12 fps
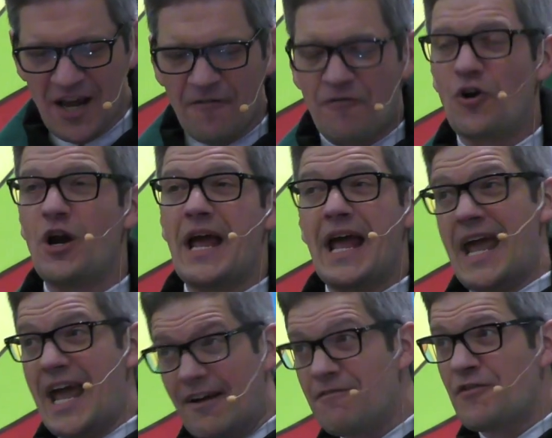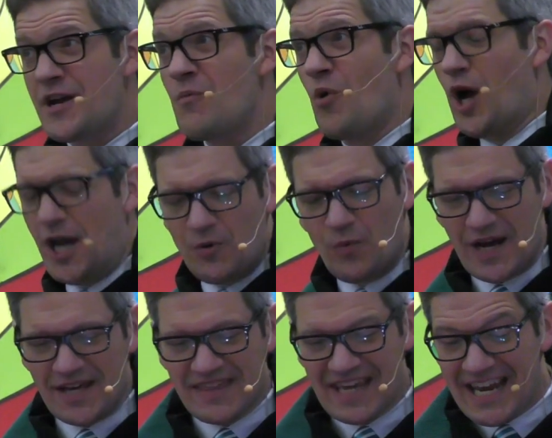for everyone
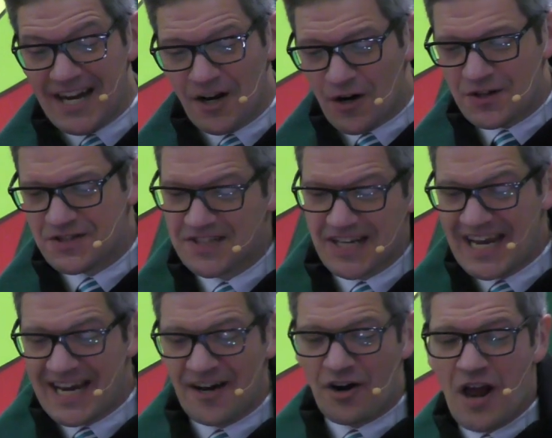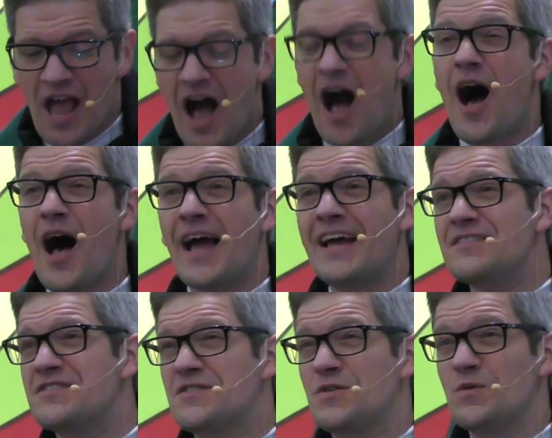with ears to hear,
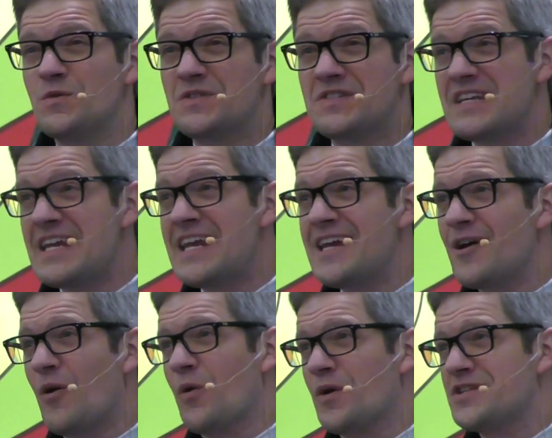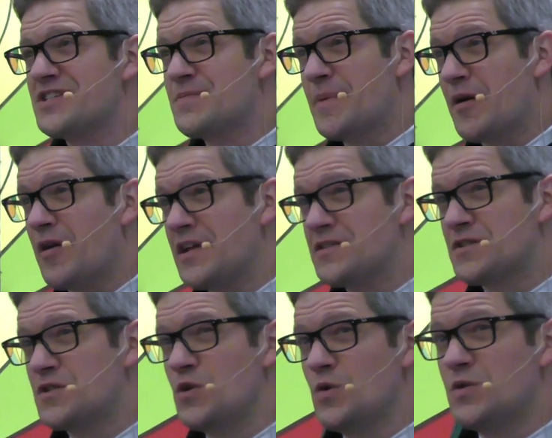eyes to see, or spirits
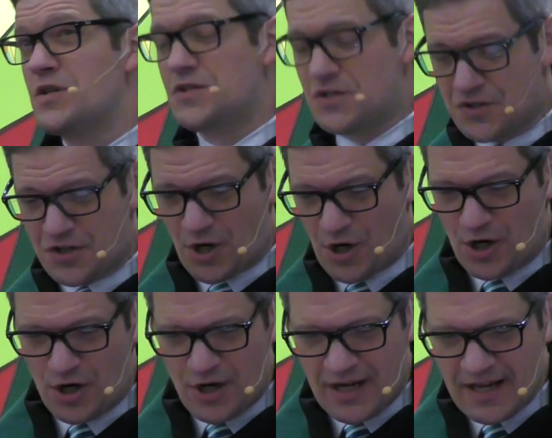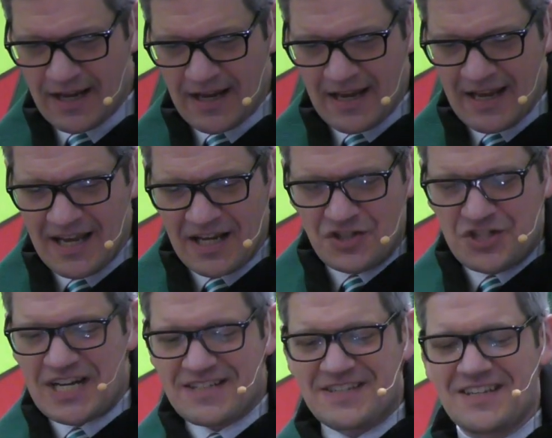to discern,
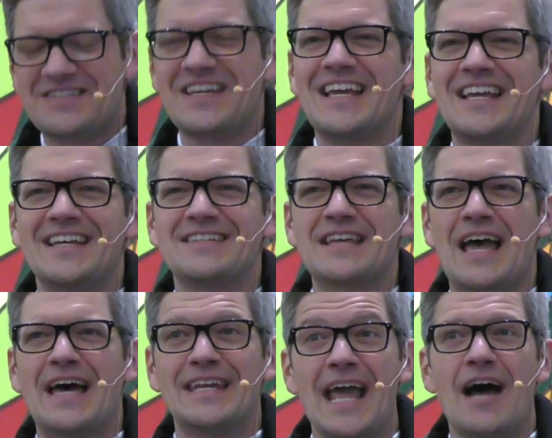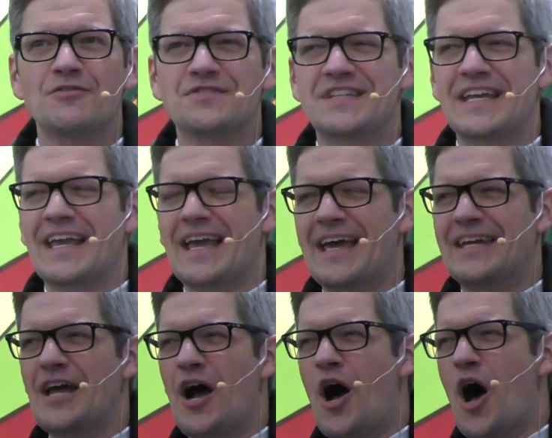Jesus is announcing
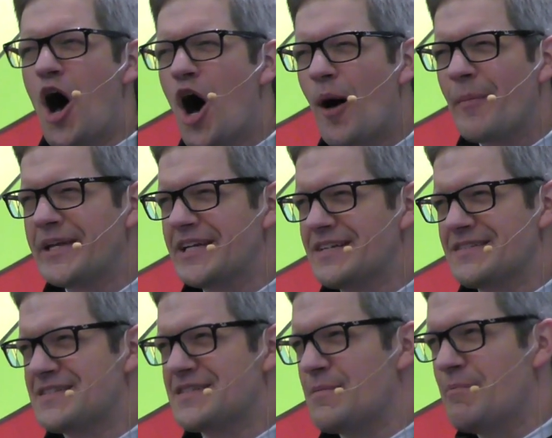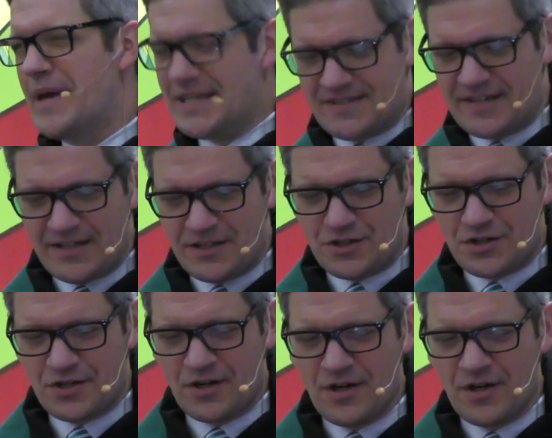an ominous message.